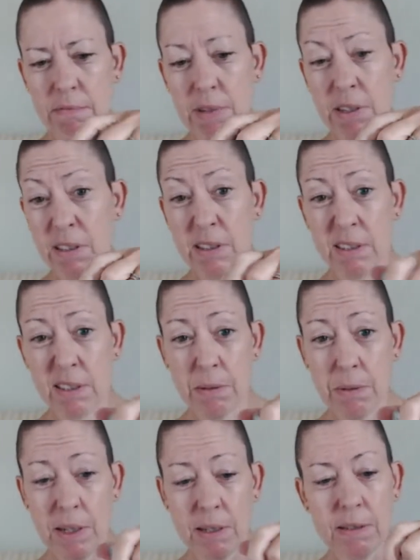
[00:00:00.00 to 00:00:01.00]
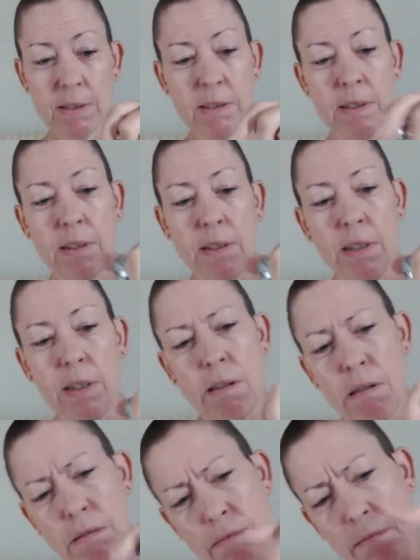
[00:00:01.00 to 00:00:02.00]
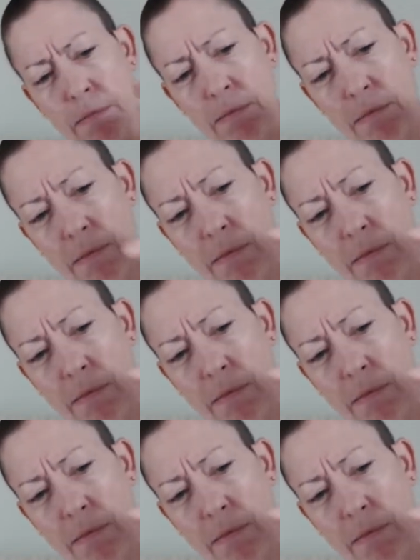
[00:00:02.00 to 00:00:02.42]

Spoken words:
I think that's their worth. And